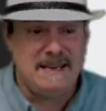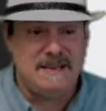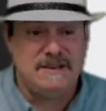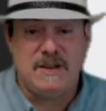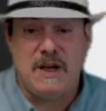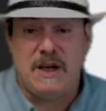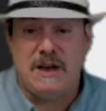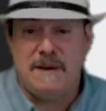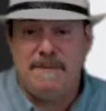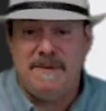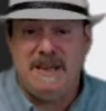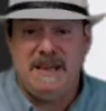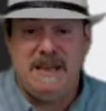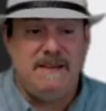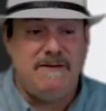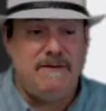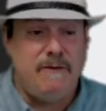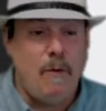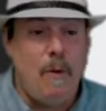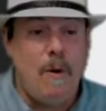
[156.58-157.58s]
is going to
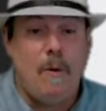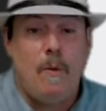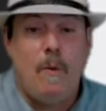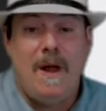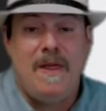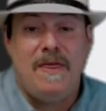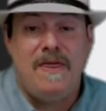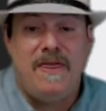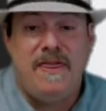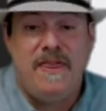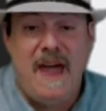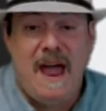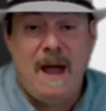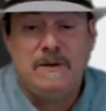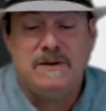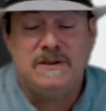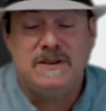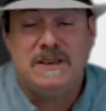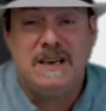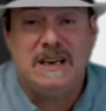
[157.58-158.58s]
be for
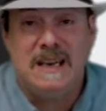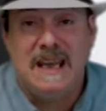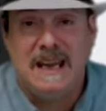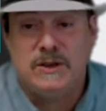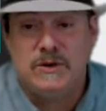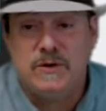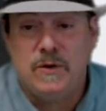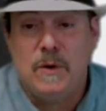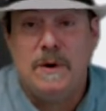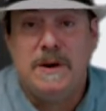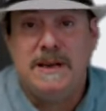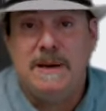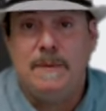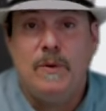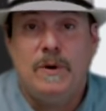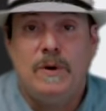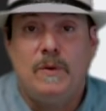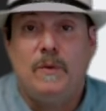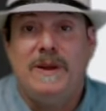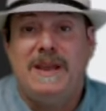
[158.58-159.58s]
1,000 Electroneum
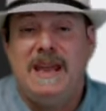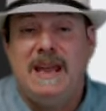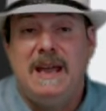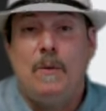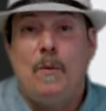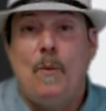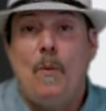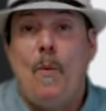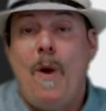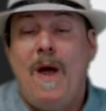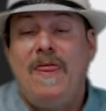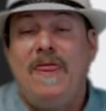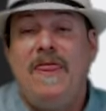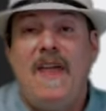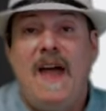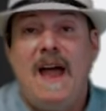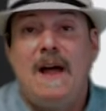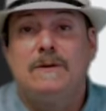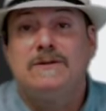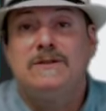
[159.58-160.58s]
when we hit
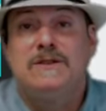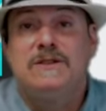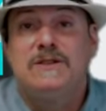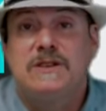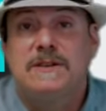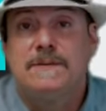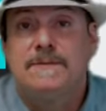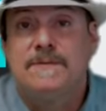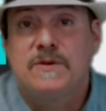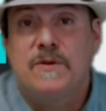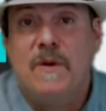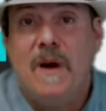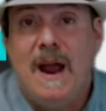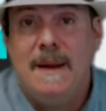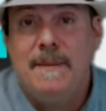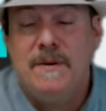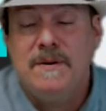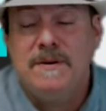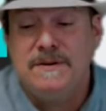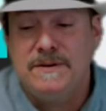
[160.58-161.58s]
1,000
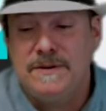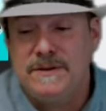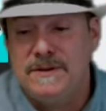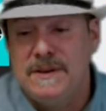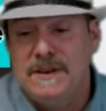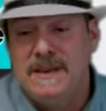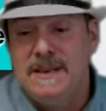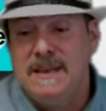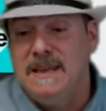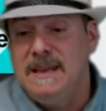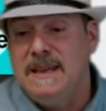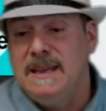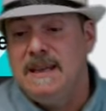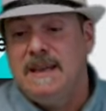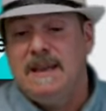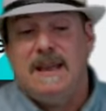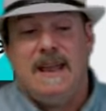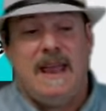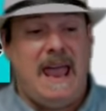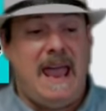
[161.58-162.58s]
subscribers.
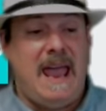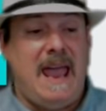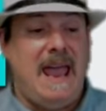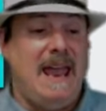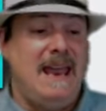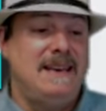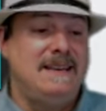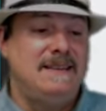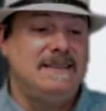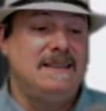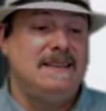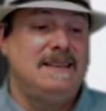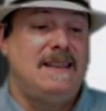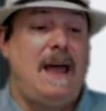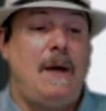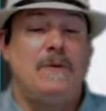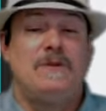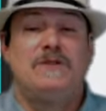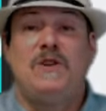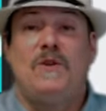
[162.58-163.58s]
And uh,
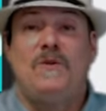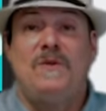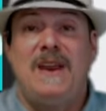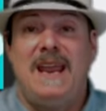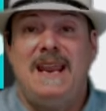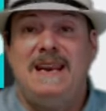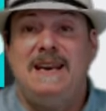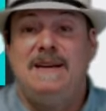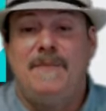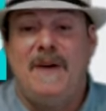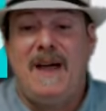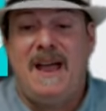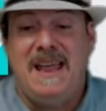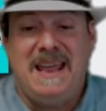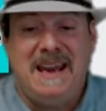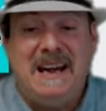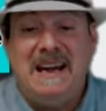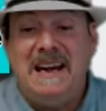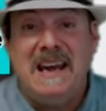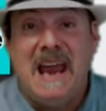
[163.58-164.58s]
that was donated by
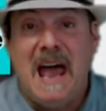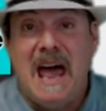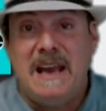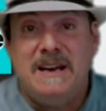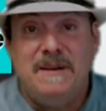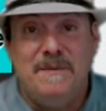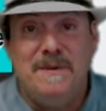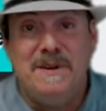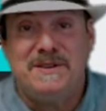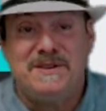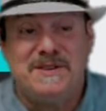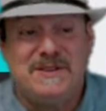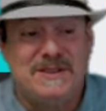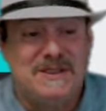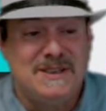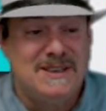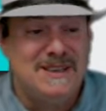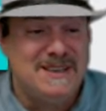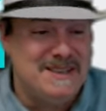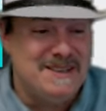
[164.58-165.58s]
an
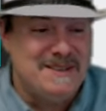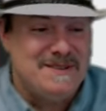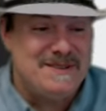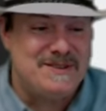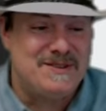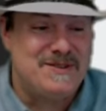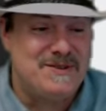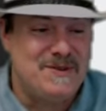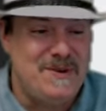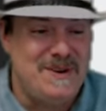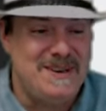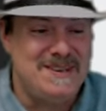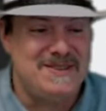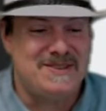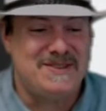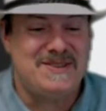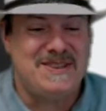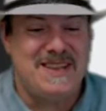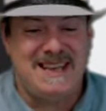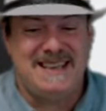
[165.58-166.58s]
anonymous
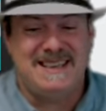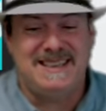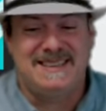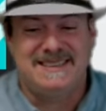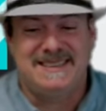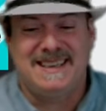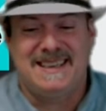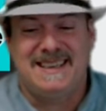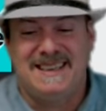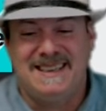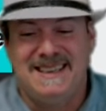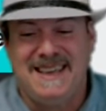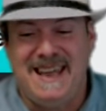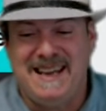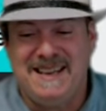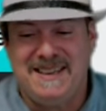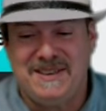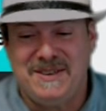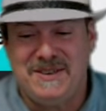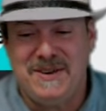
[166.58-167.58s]
source that uh,
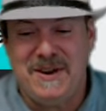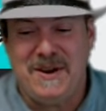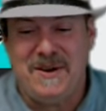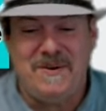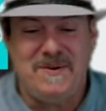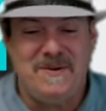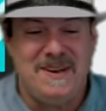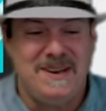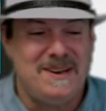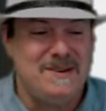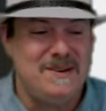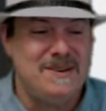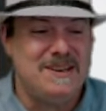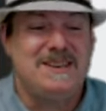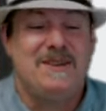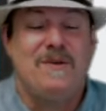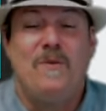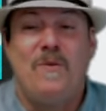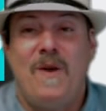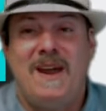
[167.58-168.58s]
liked the show and
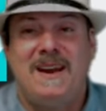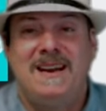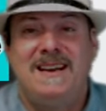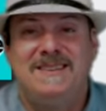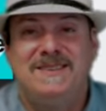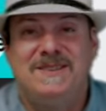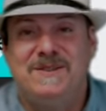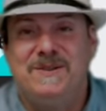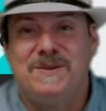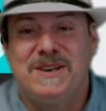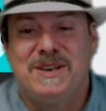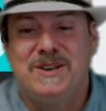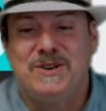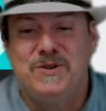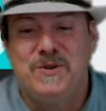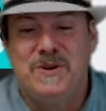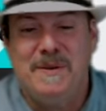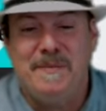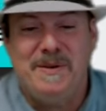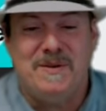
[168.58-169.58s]
uh, wanted to
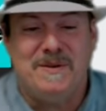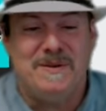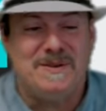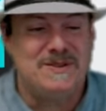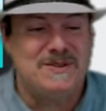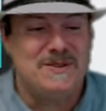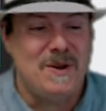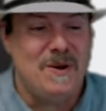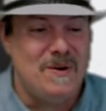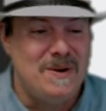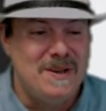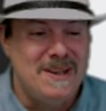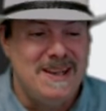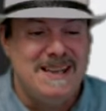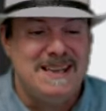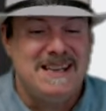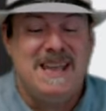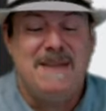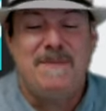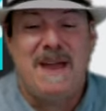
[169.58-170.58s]
contribute. So
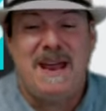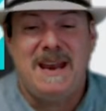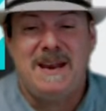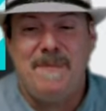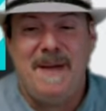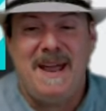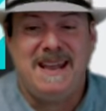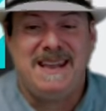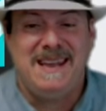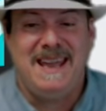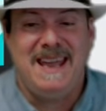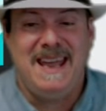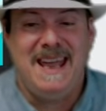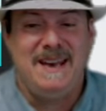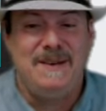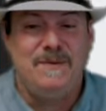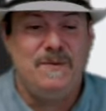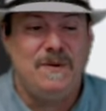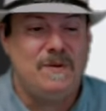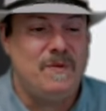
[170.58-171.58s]
keep that in the back of your
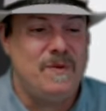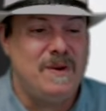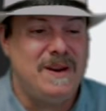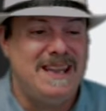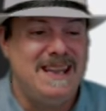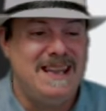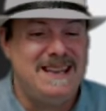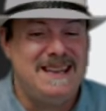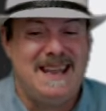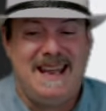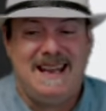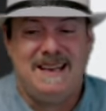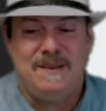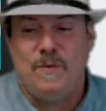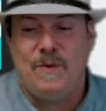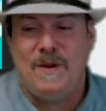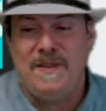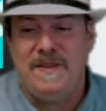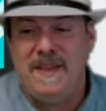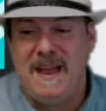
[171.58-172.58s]
head when we hit
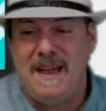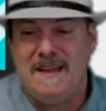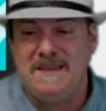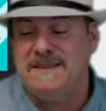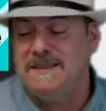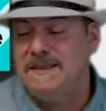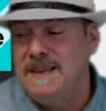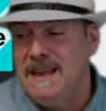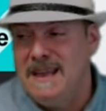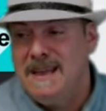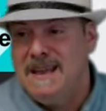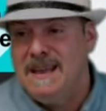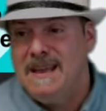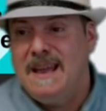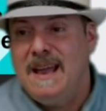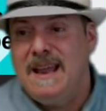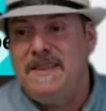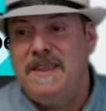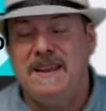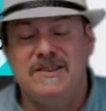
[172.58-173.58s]
that 1,000.
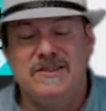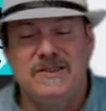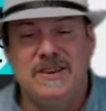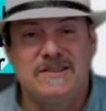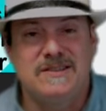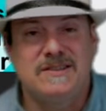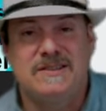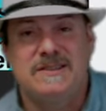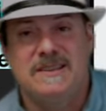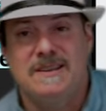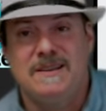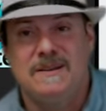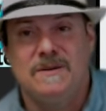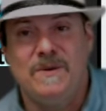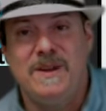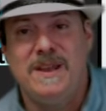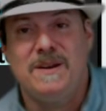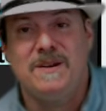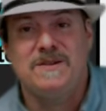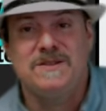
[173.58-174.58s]
I think just a
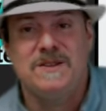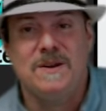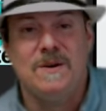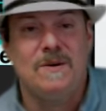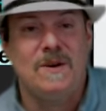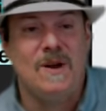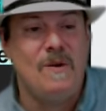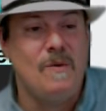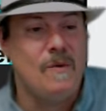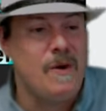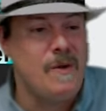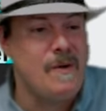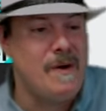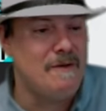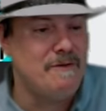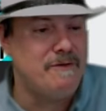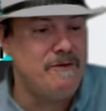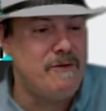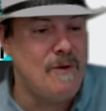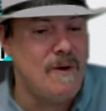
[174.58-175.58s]
week or so ago we were
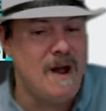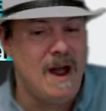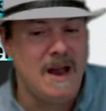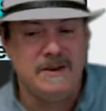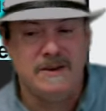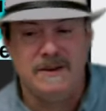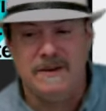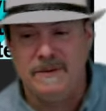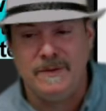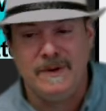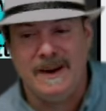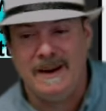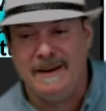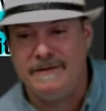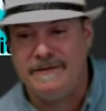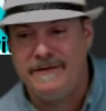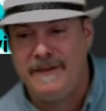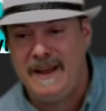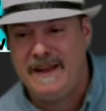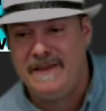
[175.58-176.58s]
at 400. We're
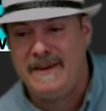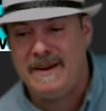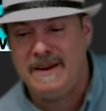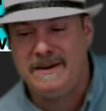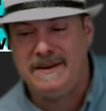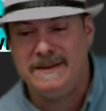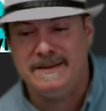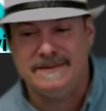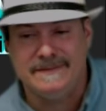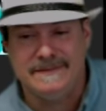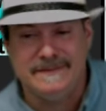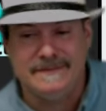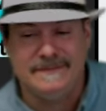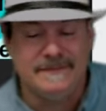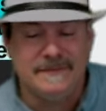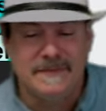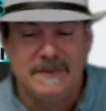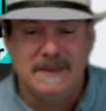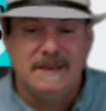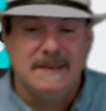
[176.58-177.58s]
at 500 and
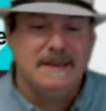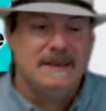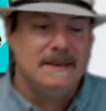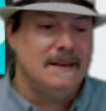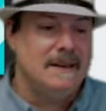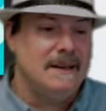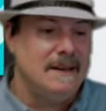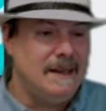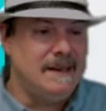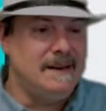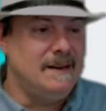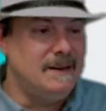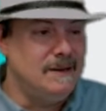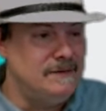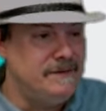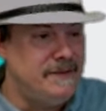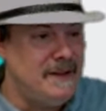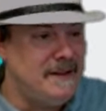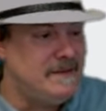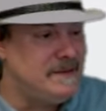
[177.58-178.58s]
I don't
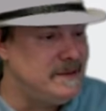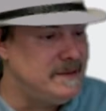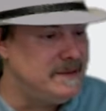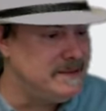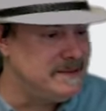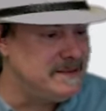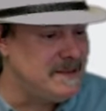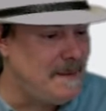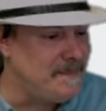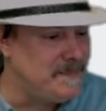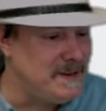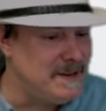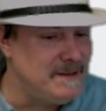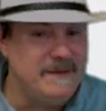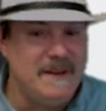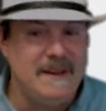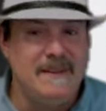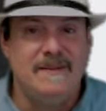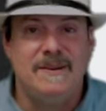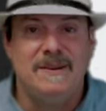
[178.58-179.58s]
know 500 and something,
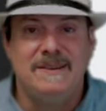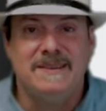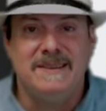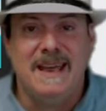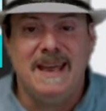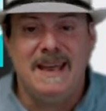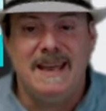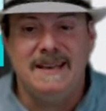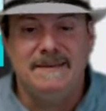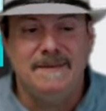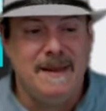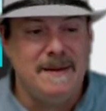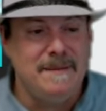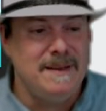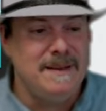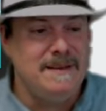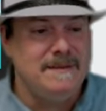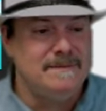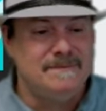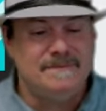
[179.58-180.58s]
510
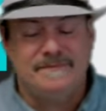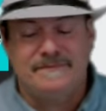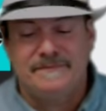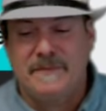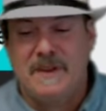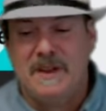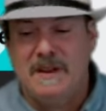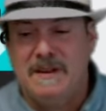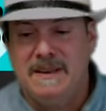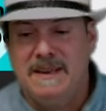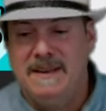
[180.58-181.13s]
maybe, uh,